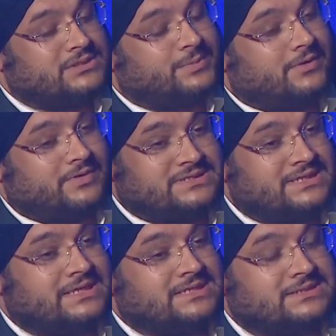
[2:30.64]
part of this
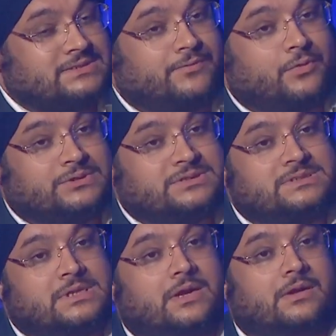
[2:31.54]
increase is, of
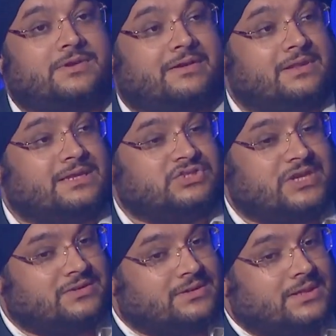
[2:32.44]
course, travel in
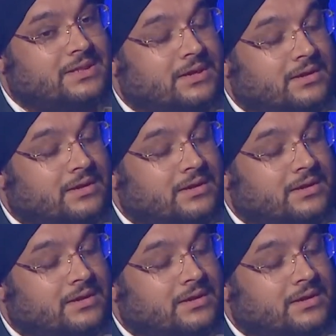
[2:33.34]
general